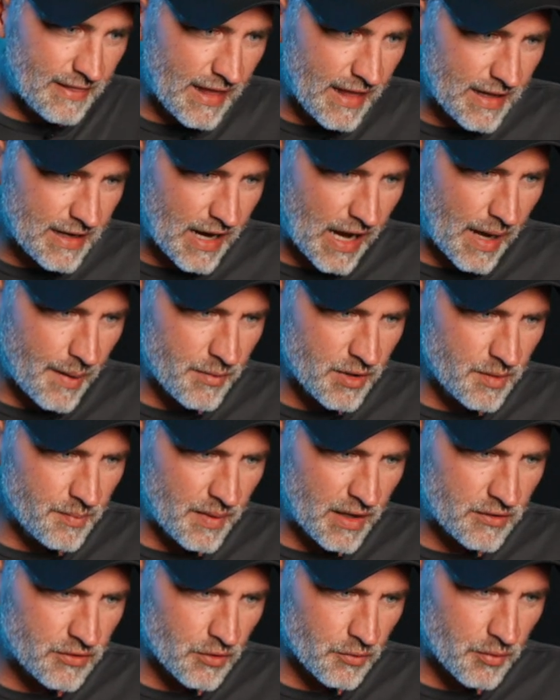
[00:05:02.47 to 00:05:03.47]
then I'm going to
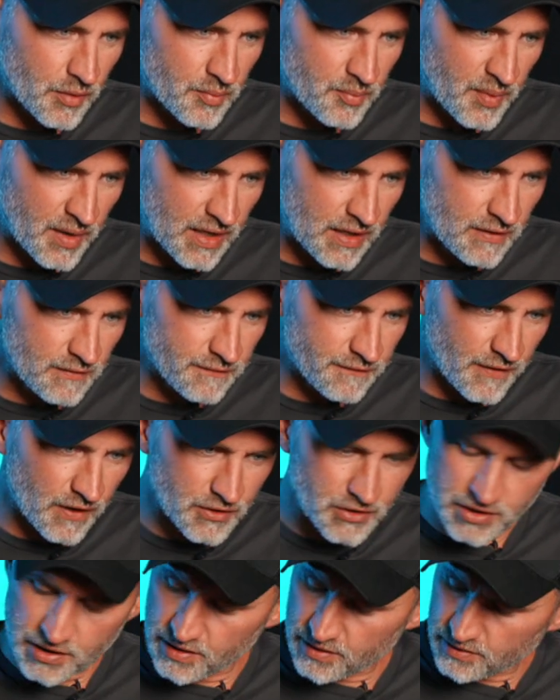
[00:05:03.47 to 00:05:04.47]
make the repeat
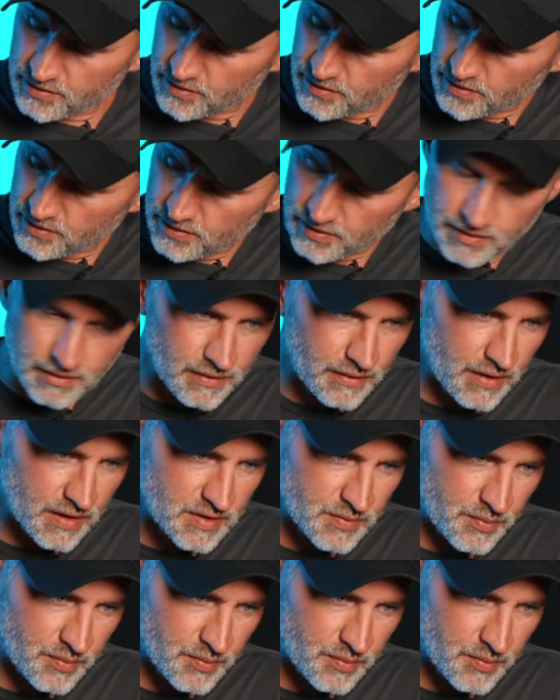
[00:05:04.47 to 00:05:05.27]
function this